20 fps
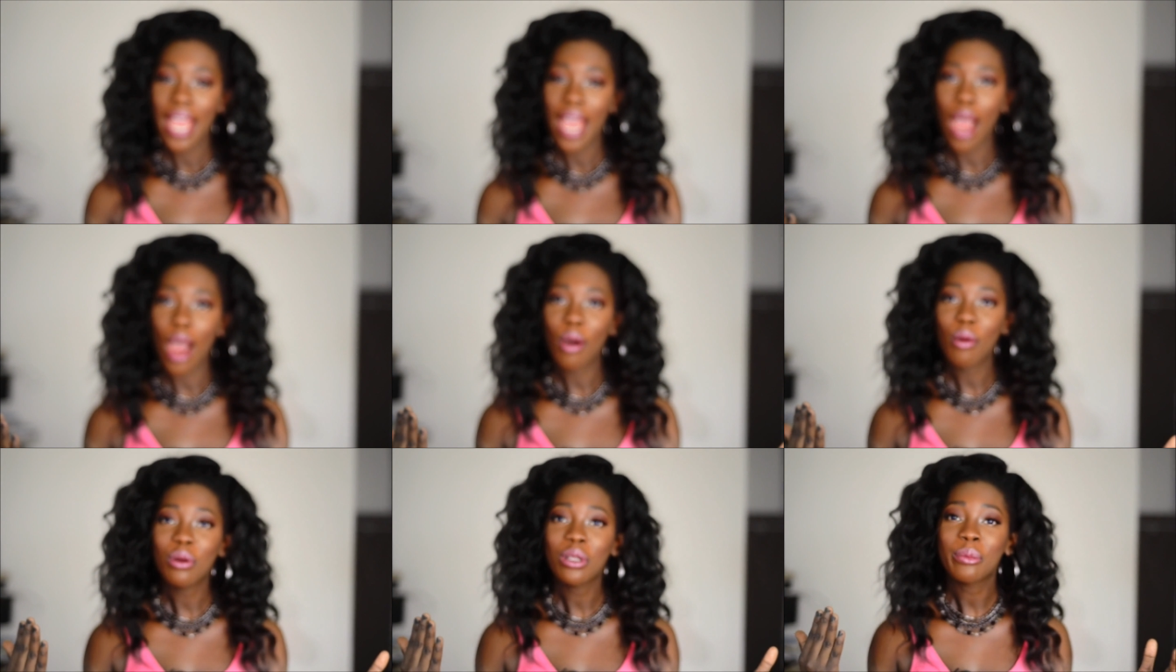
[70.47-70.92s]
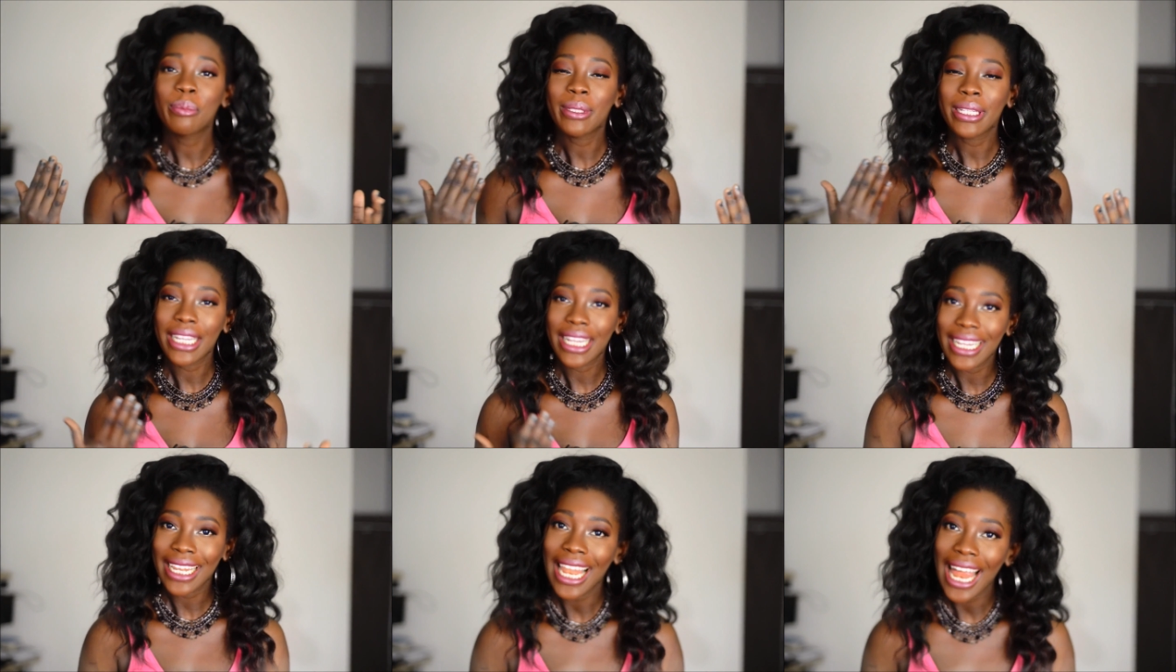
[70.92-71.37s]
I will
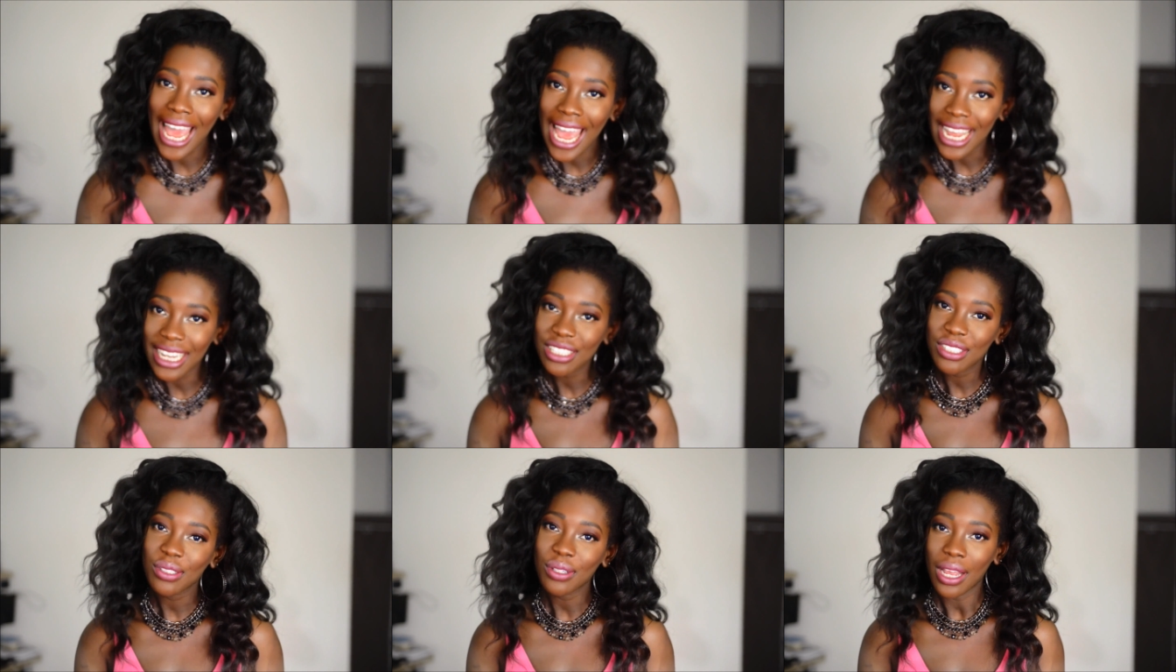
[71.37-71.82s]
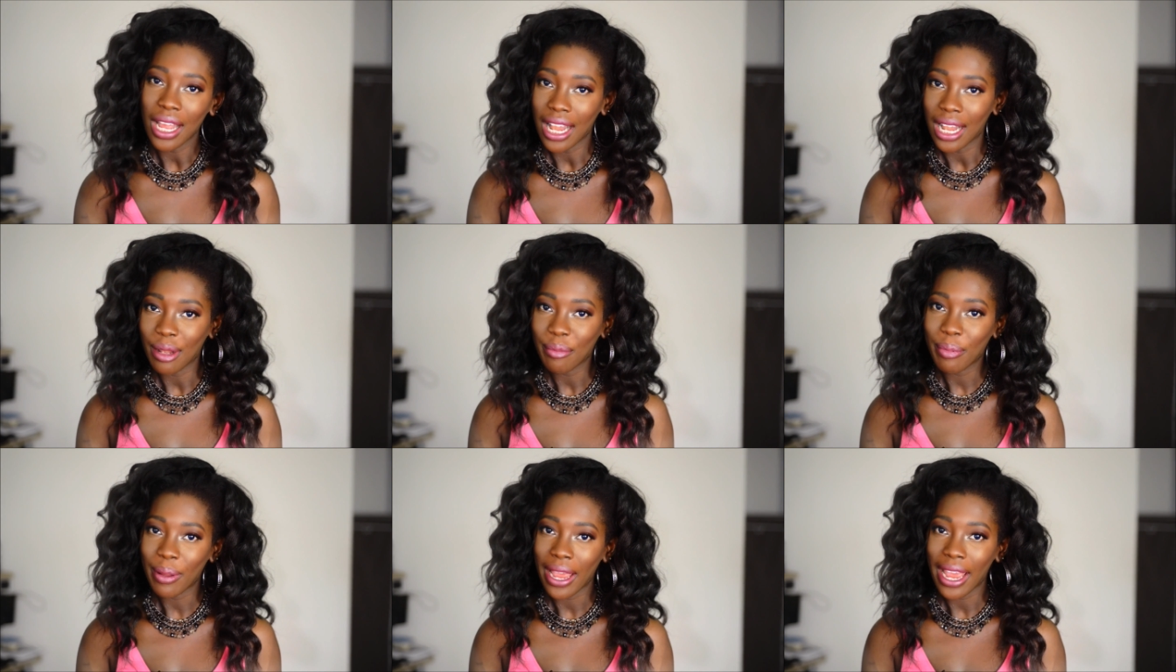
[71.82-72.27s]
be glad to
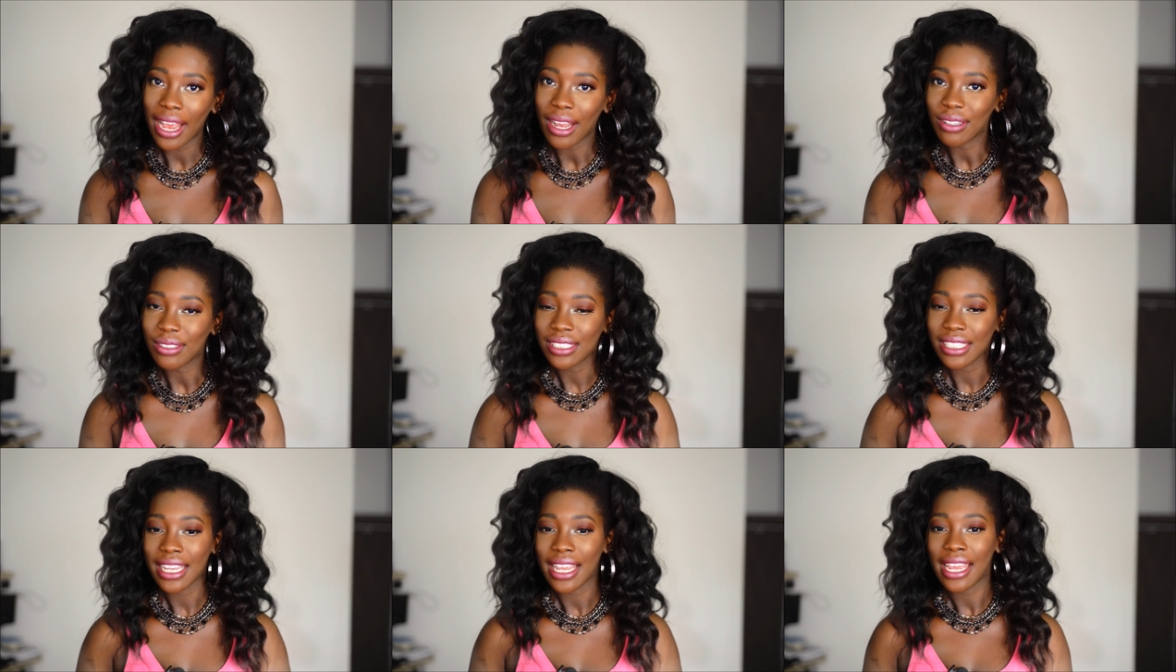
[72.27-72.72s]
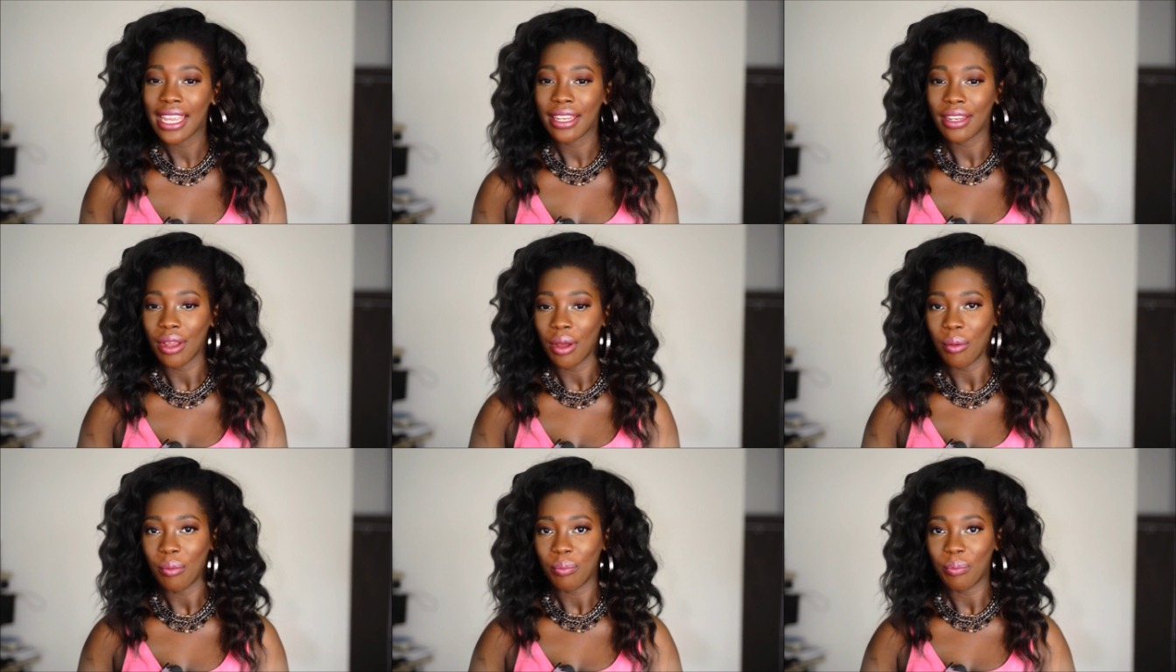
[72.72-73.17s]
help out
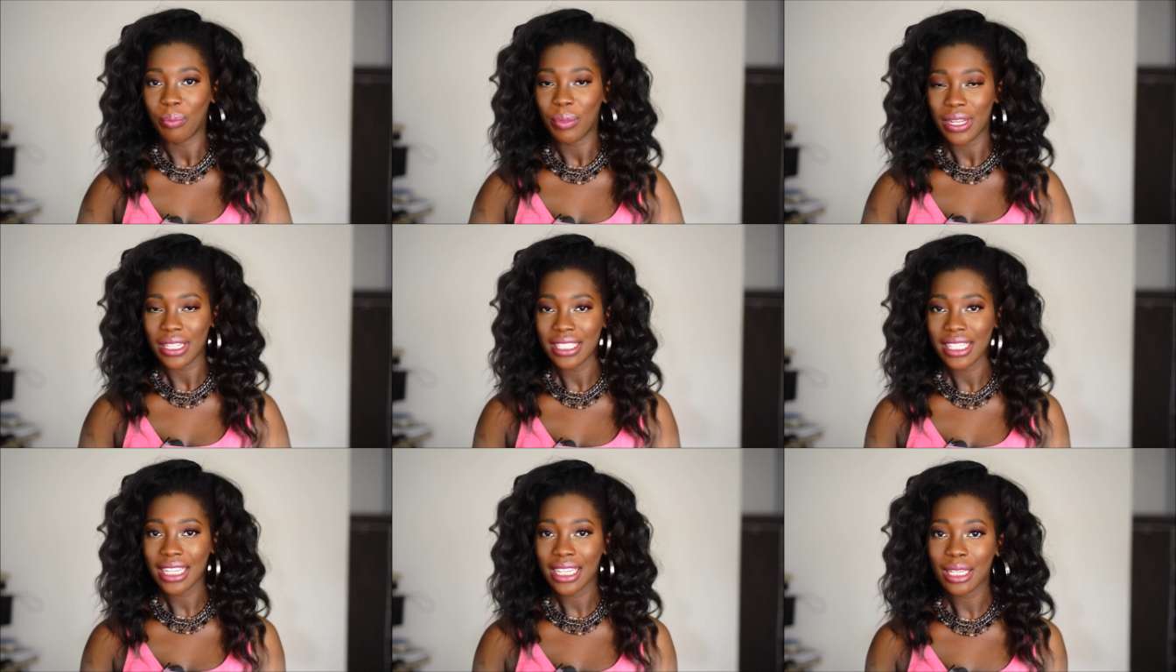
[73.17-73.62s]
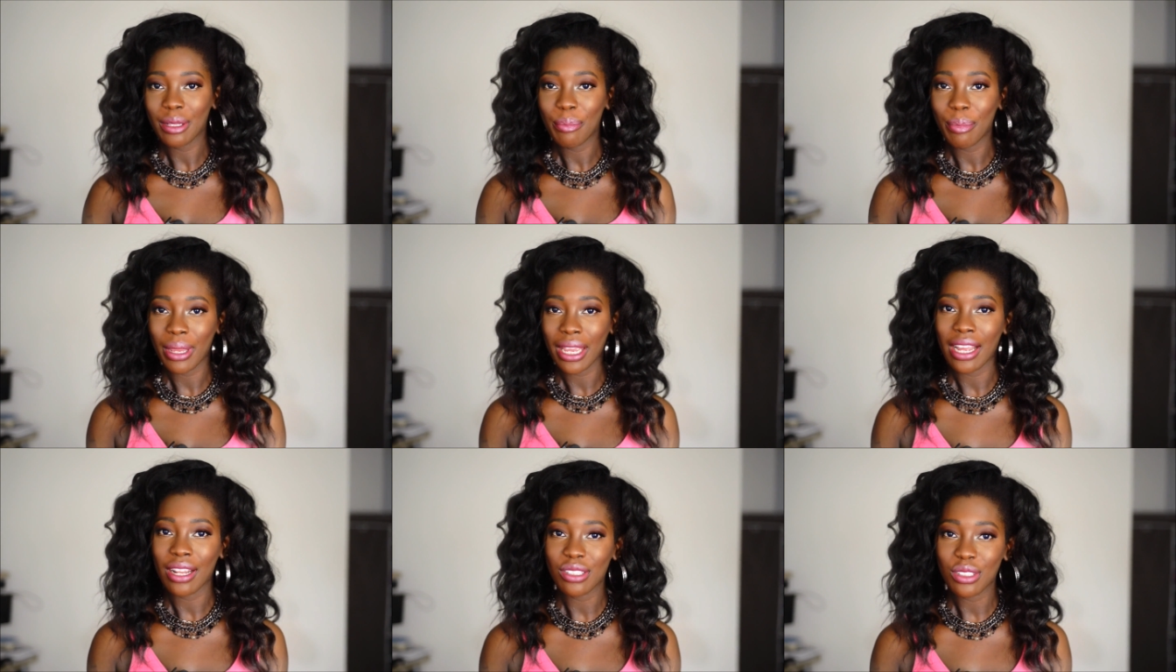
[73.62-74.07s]
and basically
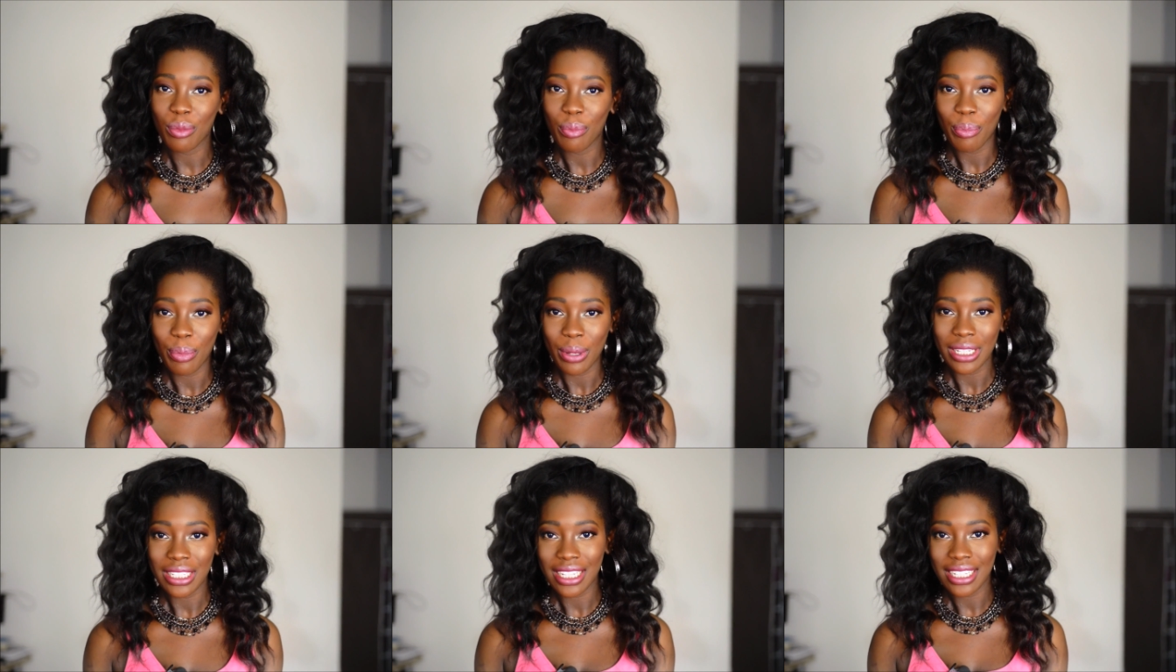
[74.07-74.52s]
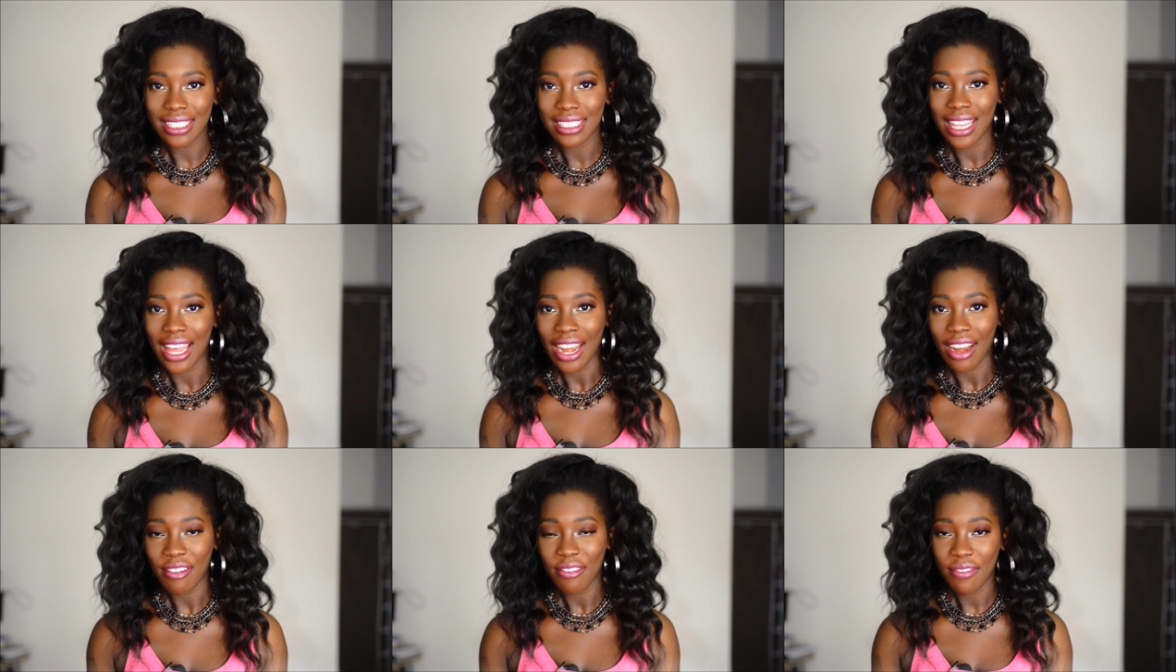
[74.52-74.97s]
pick out some pieces
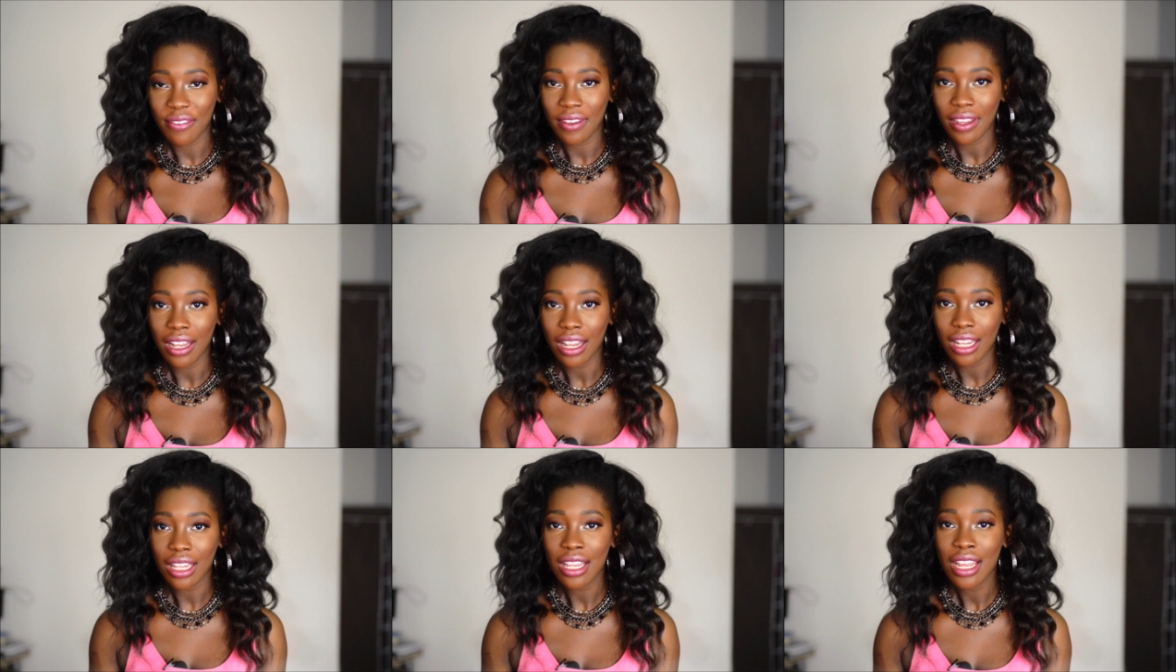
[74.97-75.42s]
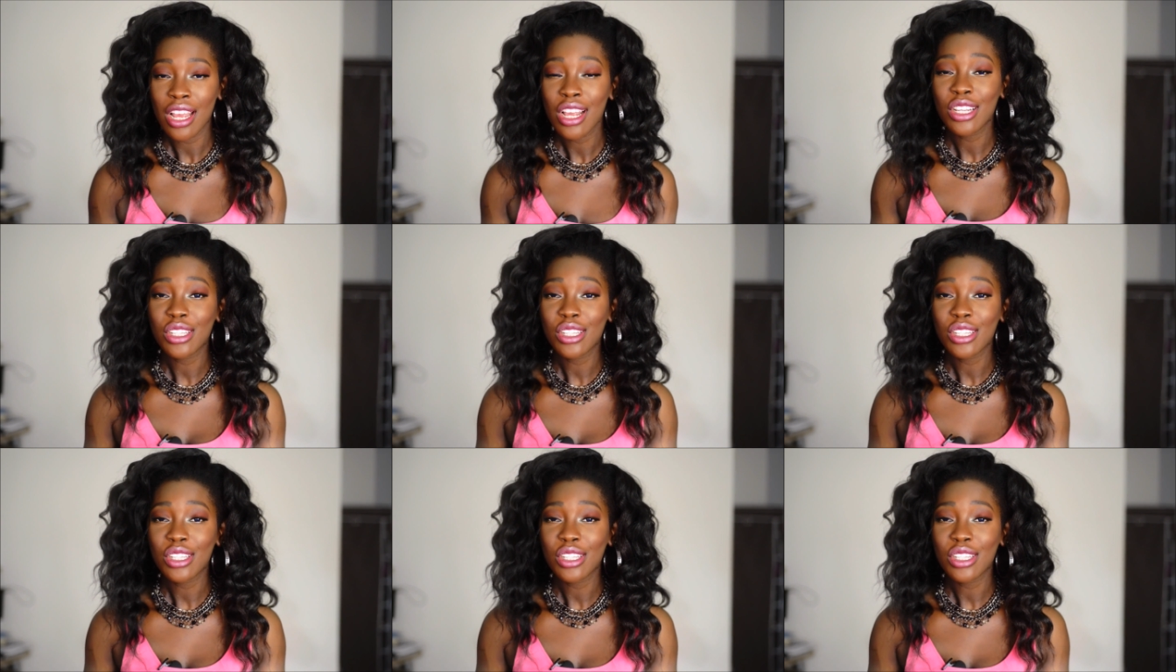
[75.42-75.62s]
that I feel